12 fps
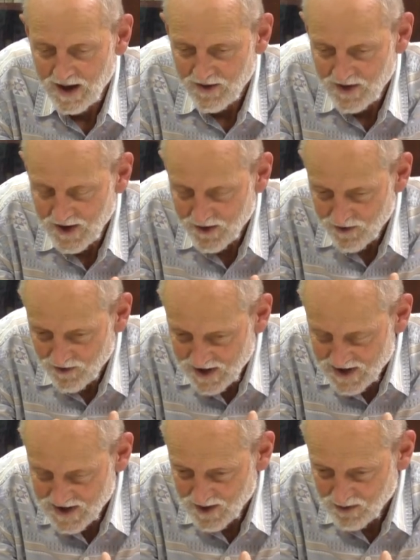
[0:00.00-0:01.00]
I think the
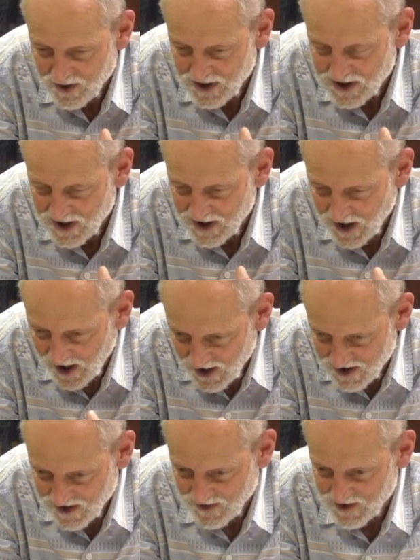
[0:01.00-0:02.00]
reason the Buddha didn't
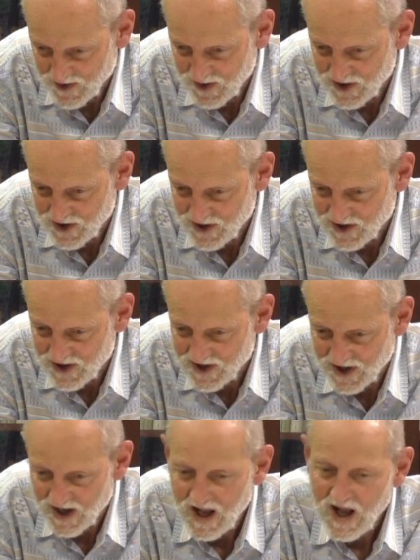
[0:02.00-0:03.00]
answer those questions
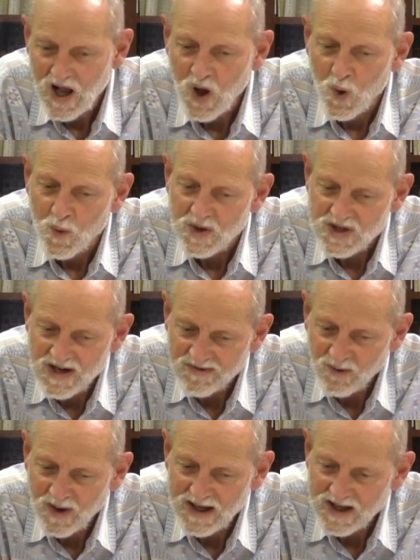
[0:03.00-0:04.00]
is that
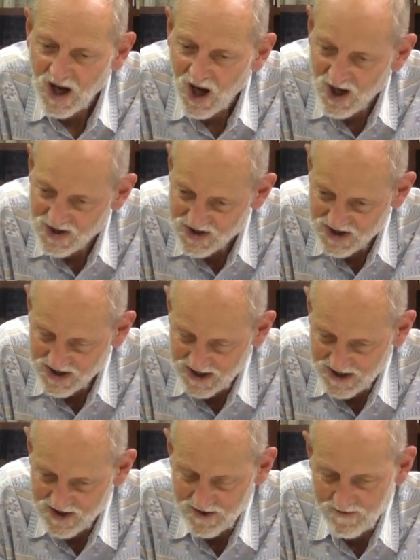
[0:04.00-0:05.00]
whichever way he'd answered
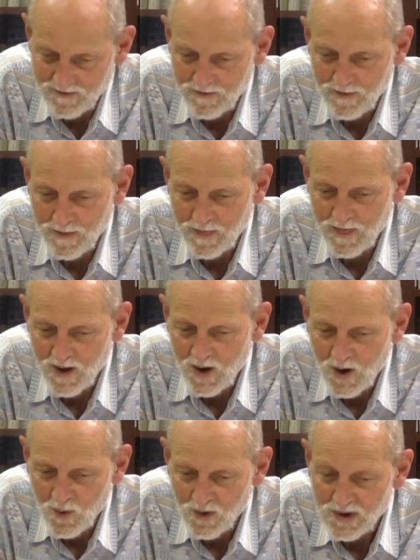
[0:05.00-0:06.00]
it
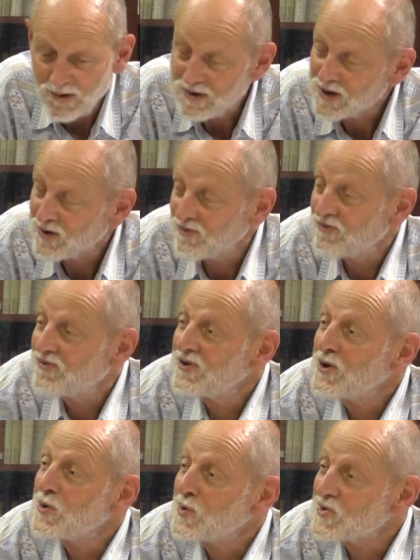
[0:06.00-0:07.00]
would only
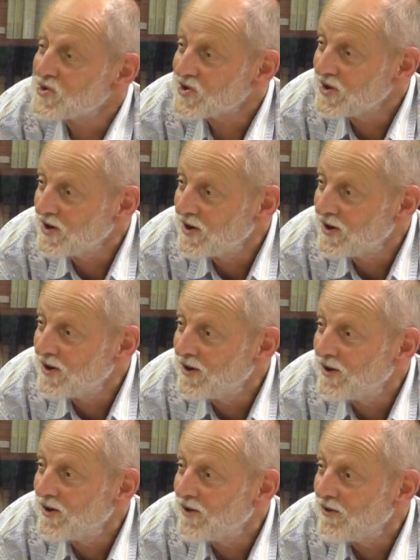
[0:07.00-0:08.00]
confuse
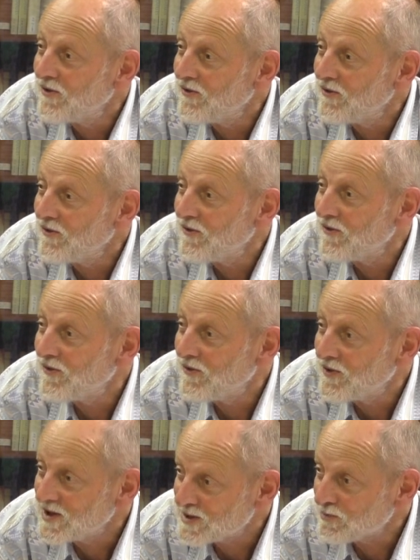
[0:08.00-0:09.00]

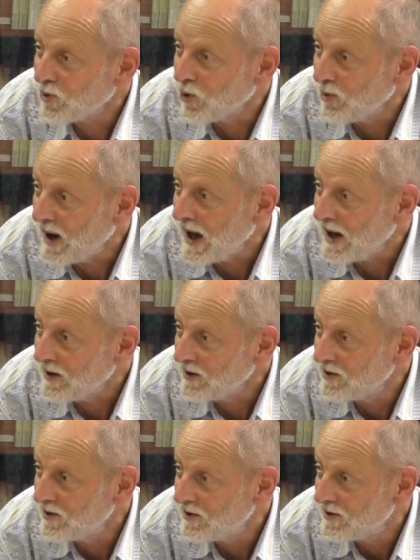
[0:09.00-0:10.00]
this poor
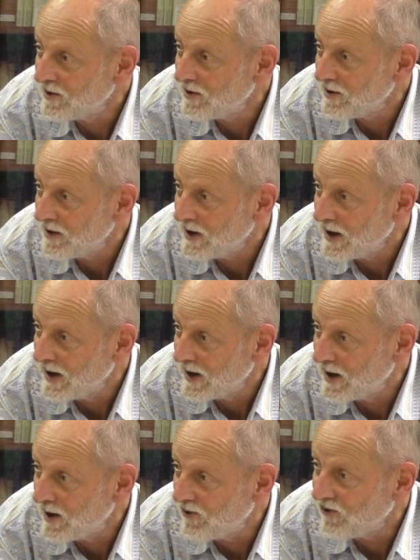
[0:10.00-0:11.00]
man
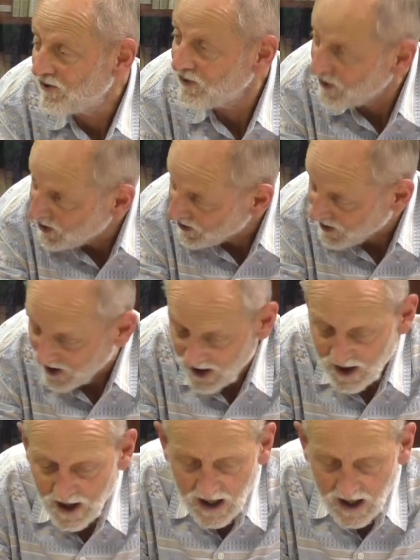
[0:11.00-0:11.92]
further.